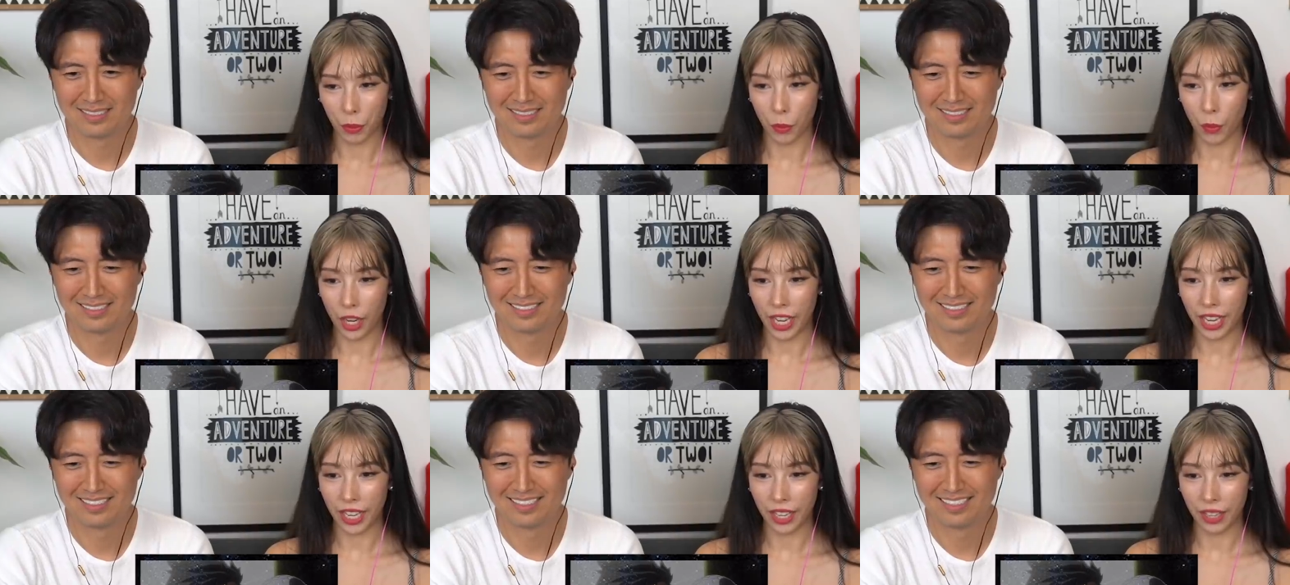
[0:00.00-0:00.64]

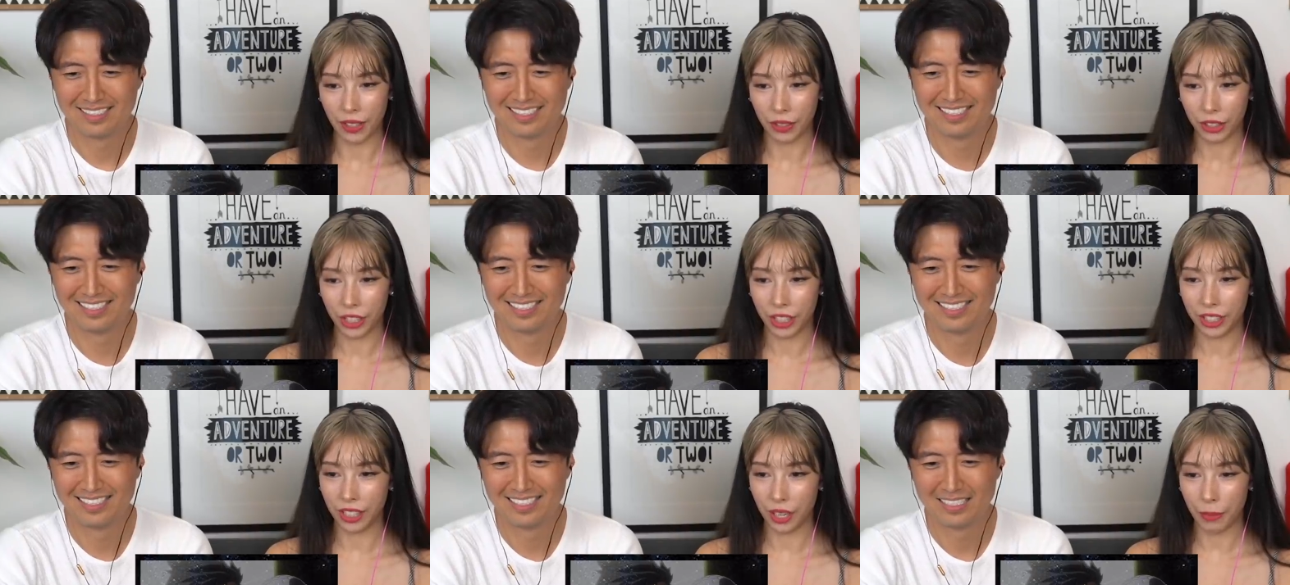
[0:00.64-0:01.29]
Speaker 1: Wow,
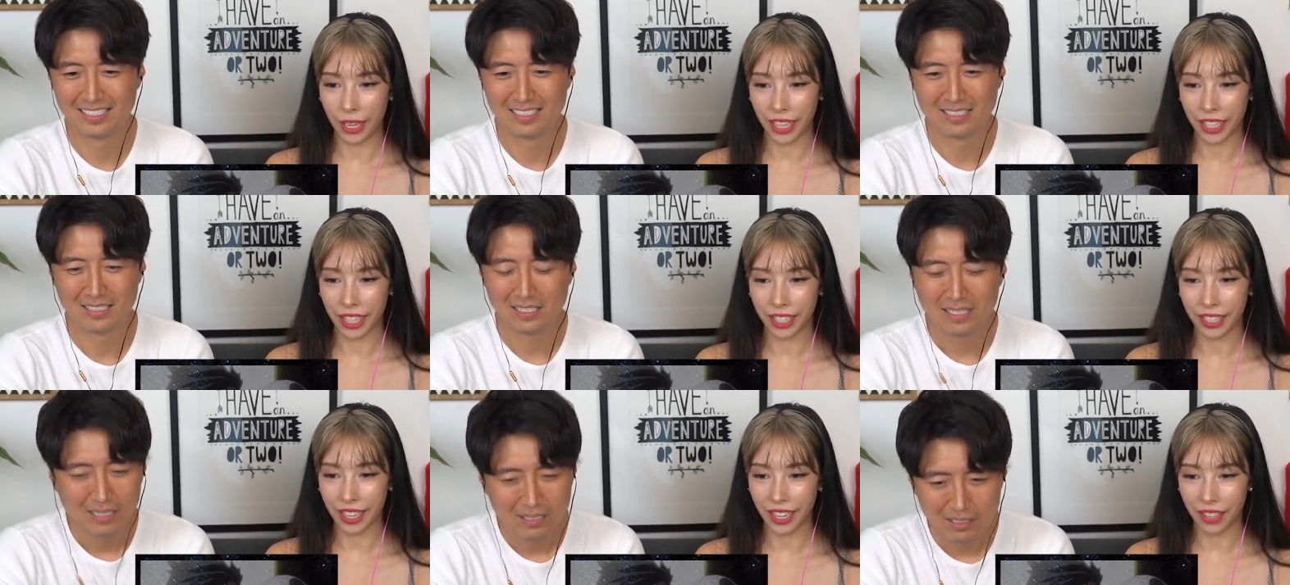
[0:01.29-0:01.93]
she's not
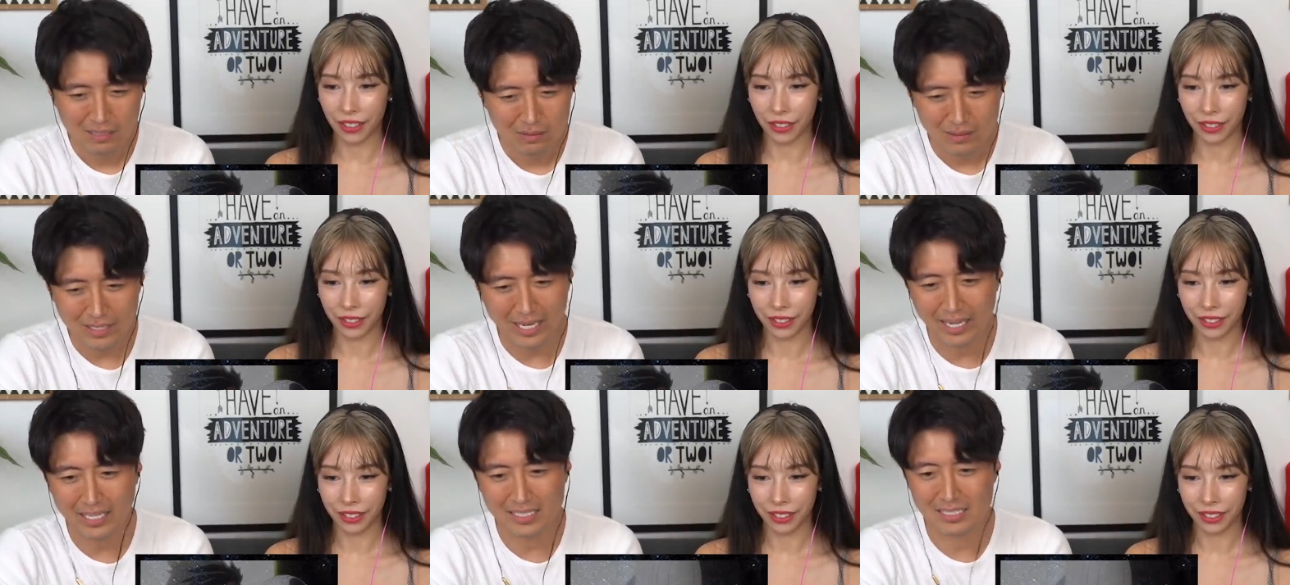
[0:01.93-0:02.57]
backing down.
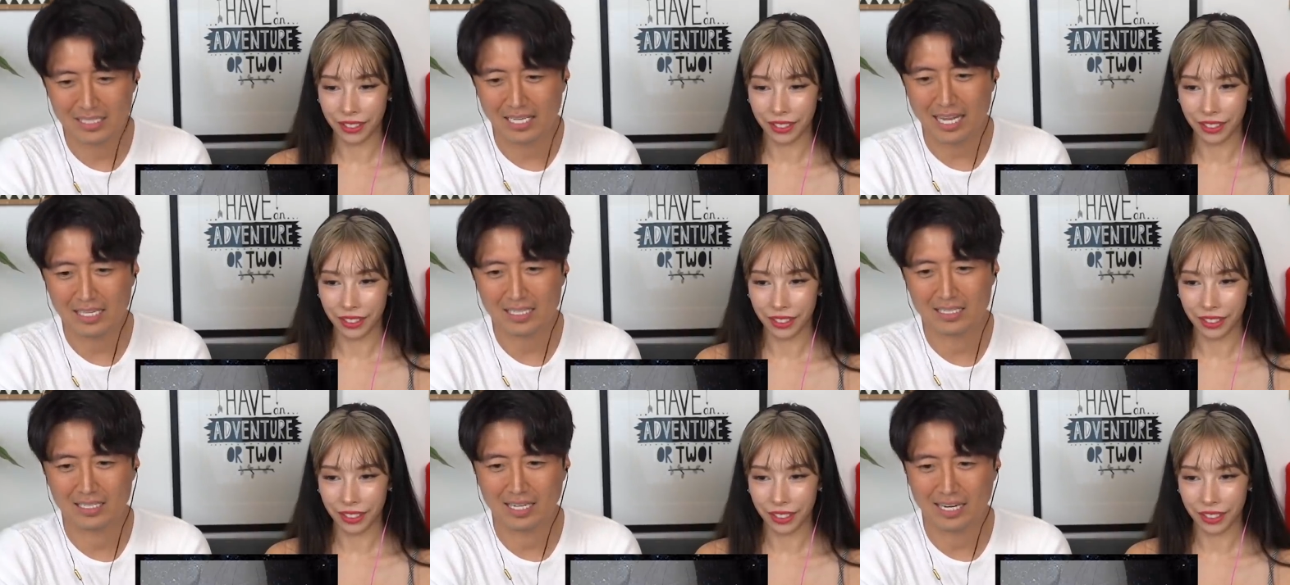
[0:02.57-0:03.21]
the heck
Speaker 2: is
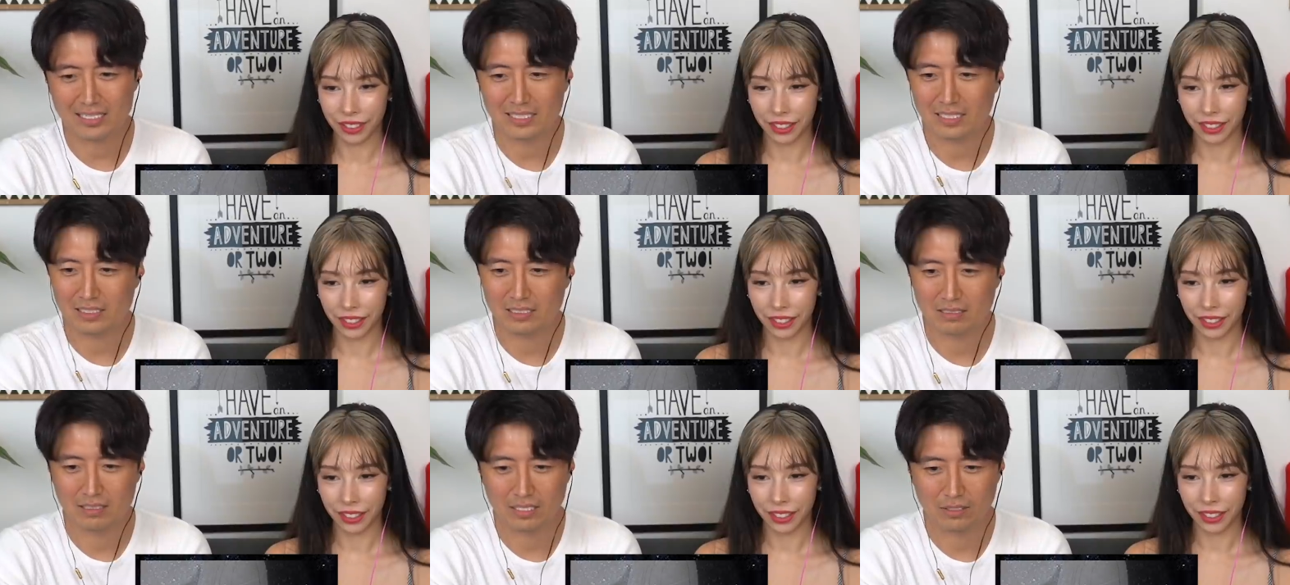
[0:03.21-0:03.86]
Laka
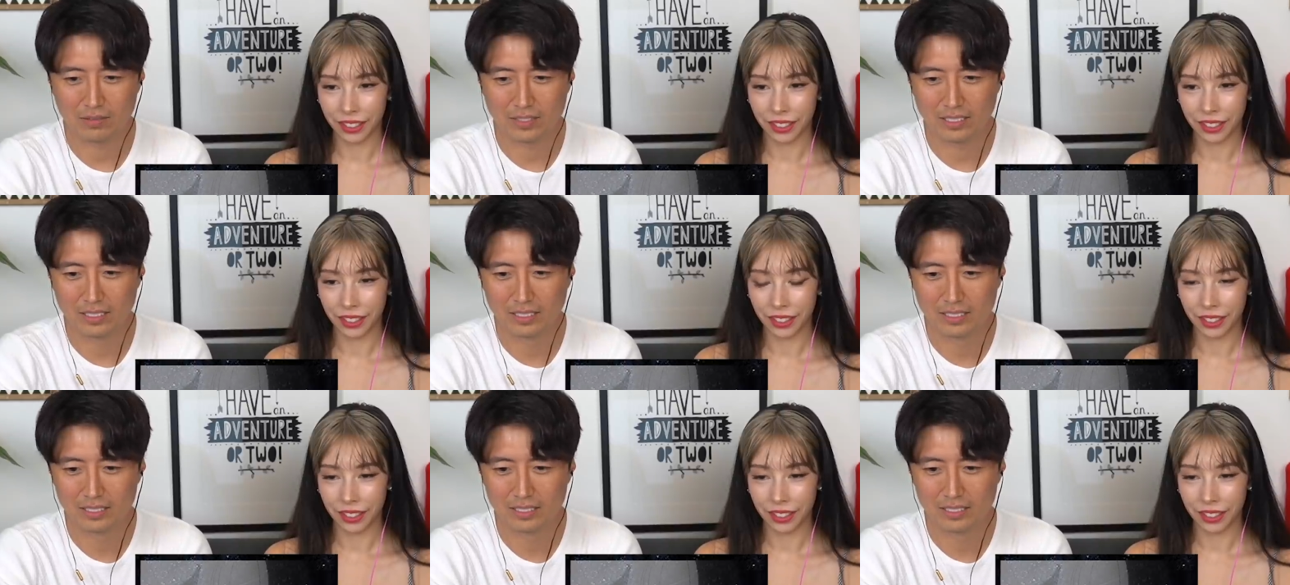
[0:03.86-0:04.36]
Daisuko anyway?